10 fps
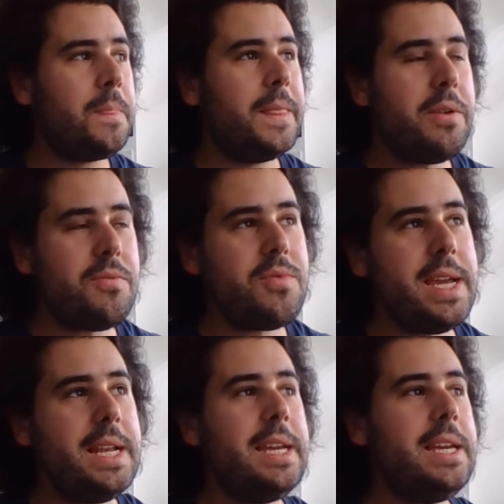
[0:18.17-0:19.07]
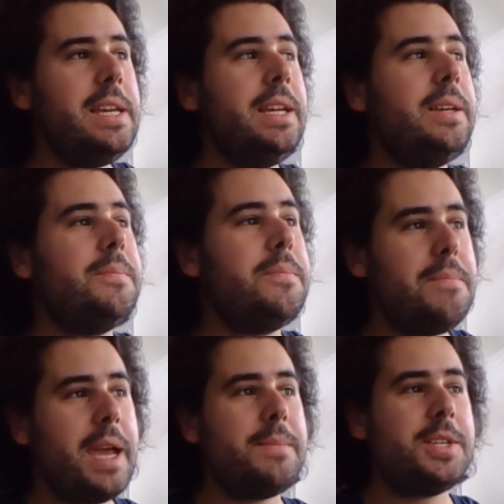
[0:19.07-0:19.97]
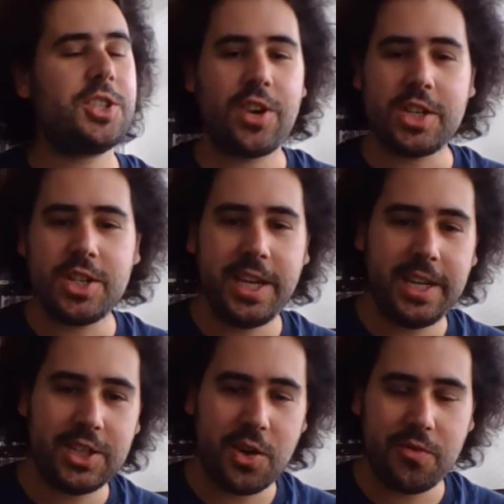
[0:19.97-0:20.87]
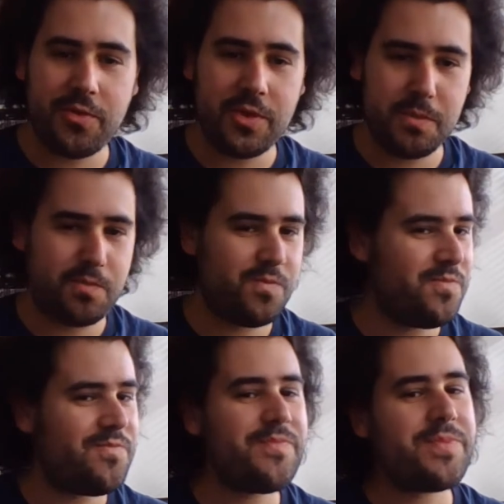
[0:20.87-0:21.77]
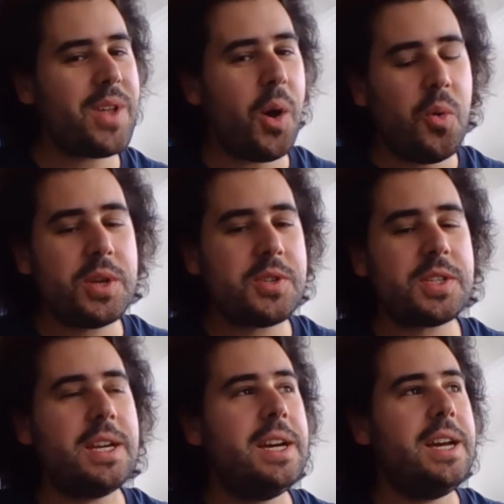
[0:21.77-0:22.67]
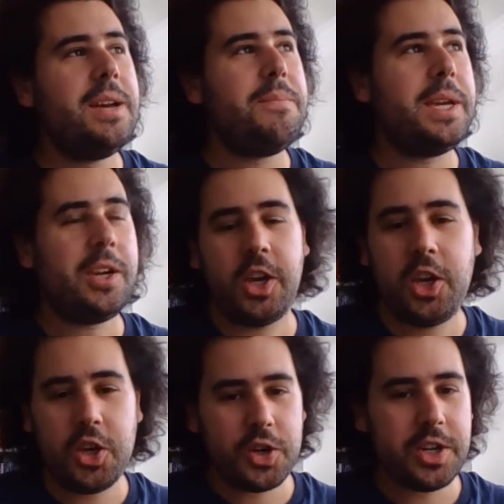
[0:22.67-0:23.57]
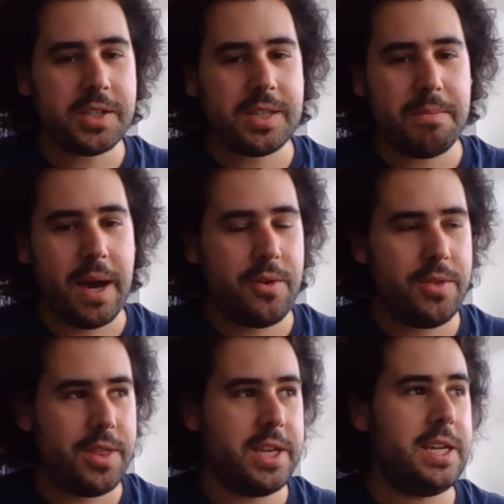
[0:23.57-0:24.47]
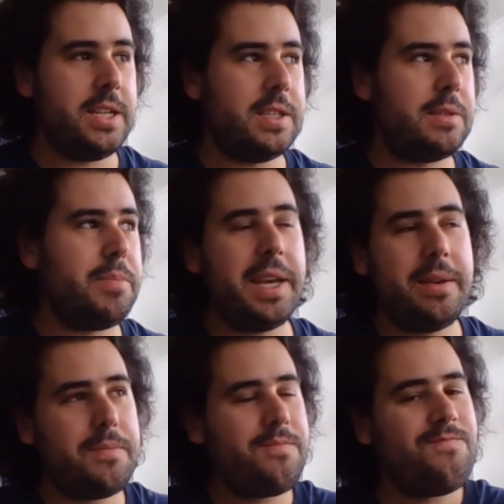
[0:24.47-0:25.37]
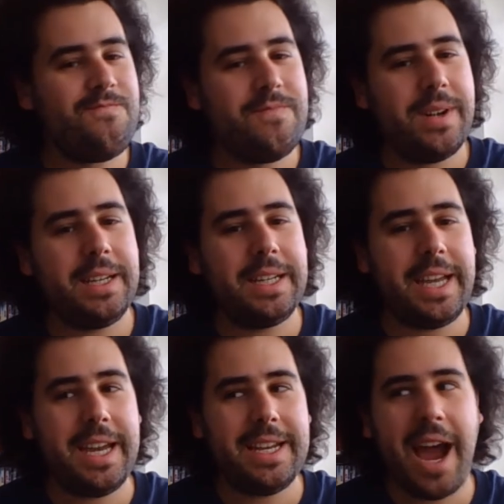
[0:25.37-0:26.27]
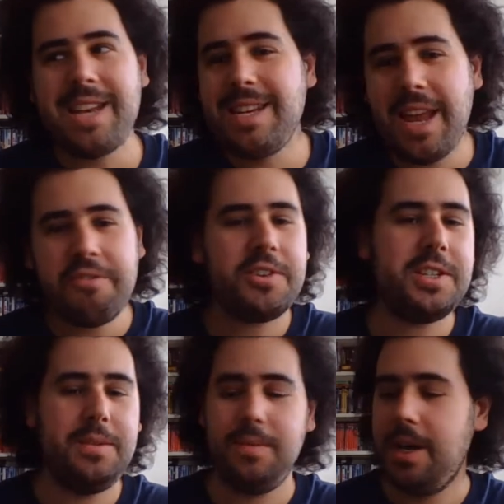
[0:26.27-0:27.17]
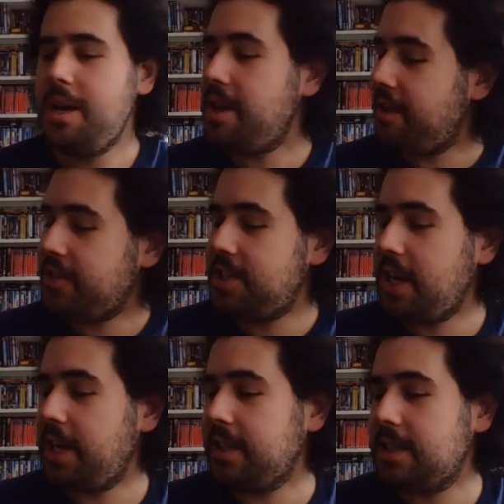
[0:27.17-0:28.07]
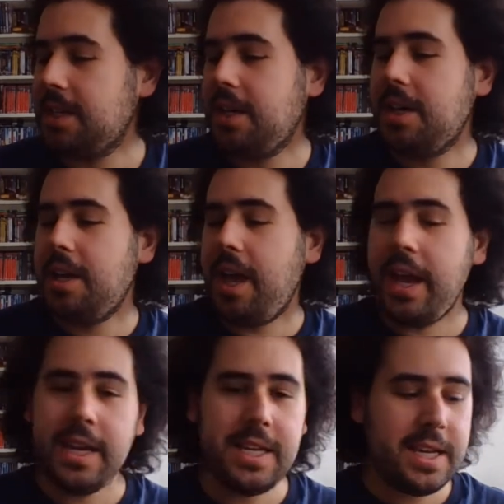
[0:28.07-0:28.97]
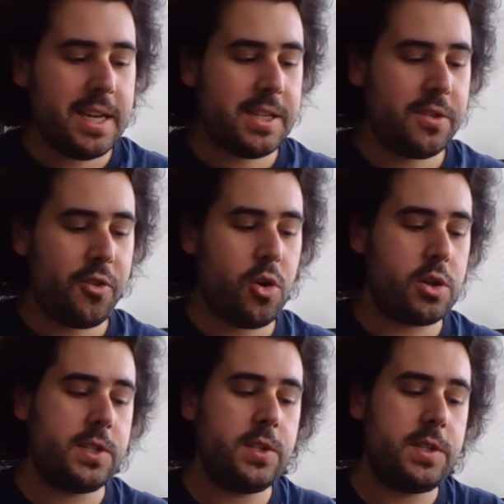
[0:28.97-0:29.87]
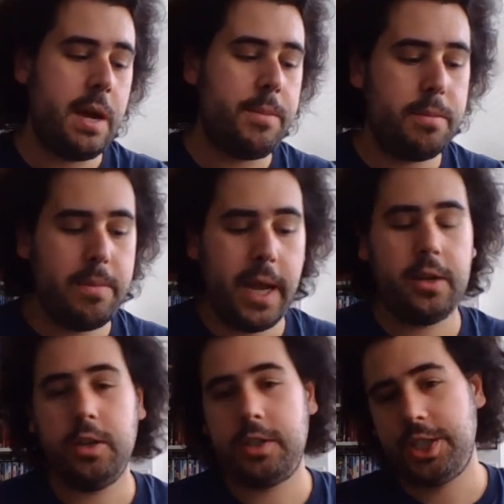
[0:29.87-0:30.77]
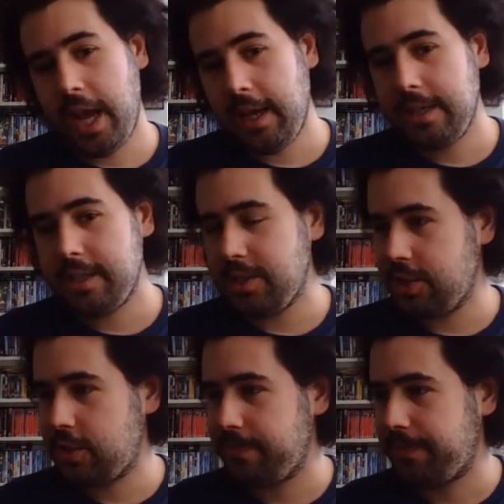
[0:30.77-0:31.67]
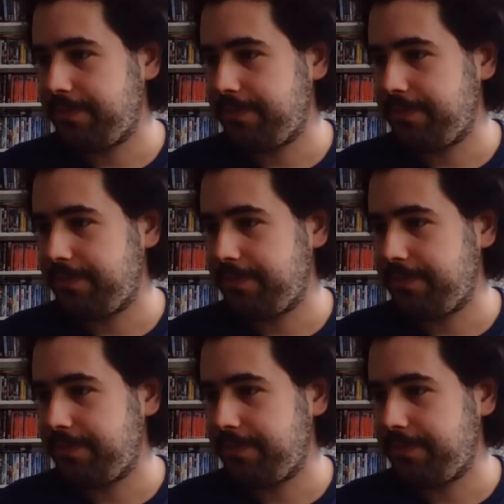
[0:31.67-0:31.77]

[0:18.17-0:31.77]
they really made me scratch the itch of always being curious about these, but again, I never done it. And the idea is, of course, the Summer Backlog Challenge.